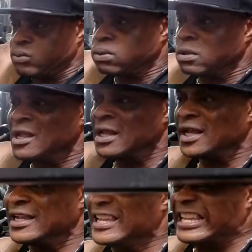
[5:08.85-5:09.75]
emails
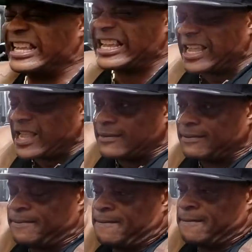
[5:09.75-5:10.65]
a lot pouring in
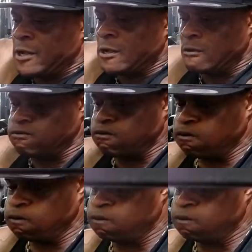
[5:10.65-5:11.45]
all over the country,